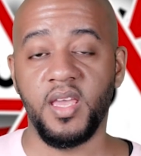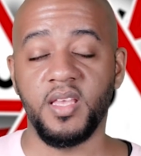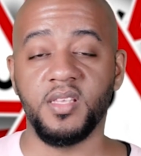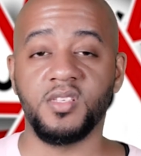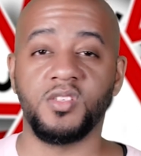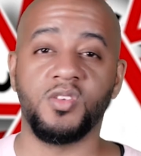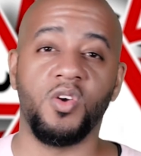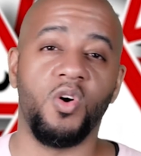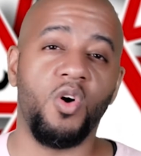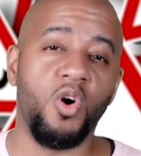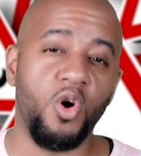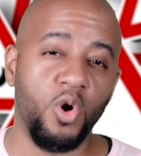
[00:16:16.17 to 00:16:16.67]
And
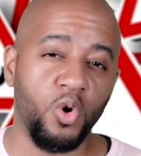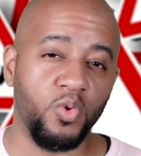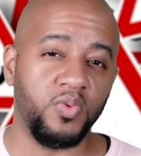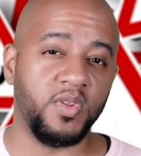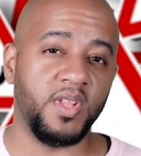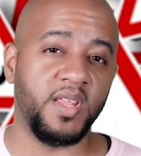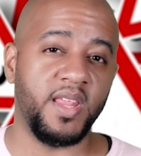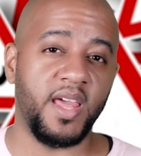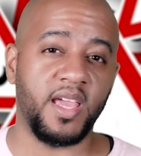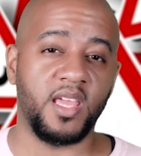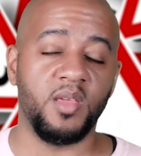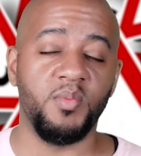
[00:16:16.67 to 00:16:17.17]
so
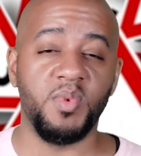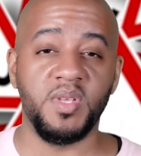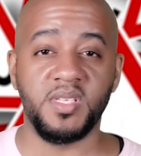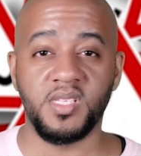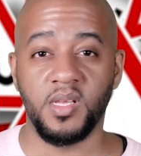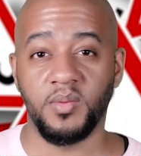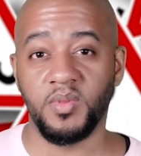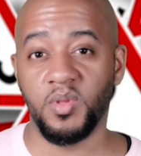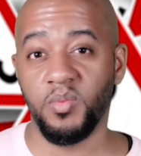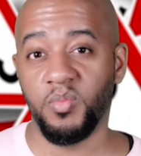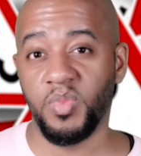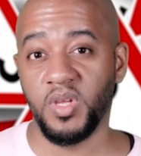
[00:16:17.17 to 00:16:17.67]
hopefully that can be
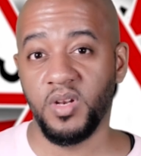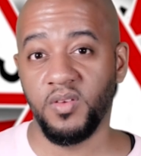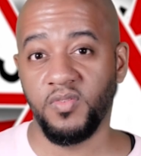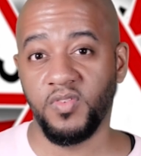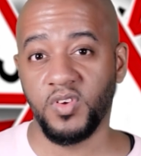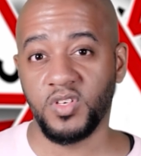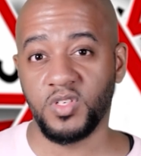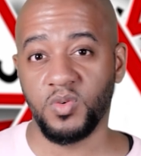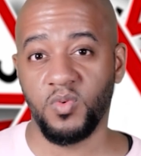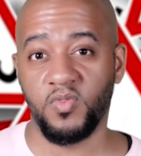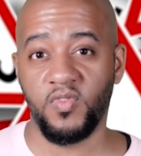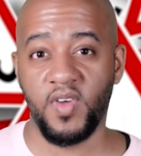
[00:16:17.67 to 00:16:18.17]
something
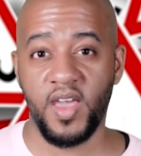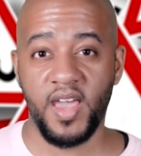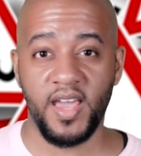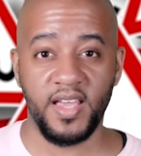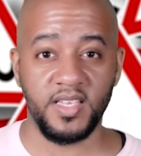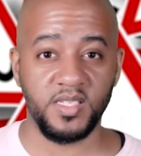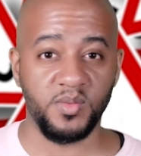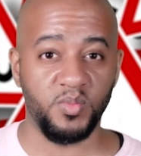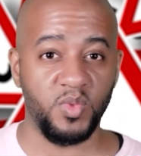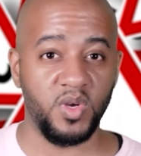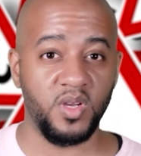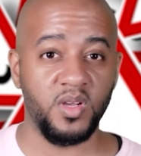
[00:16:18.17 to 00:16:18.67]
beneficial with
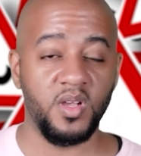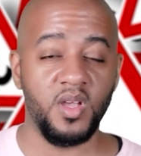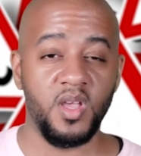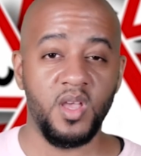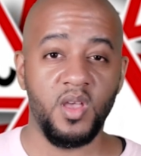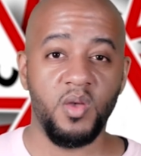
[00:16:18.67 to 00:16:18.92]
asthma.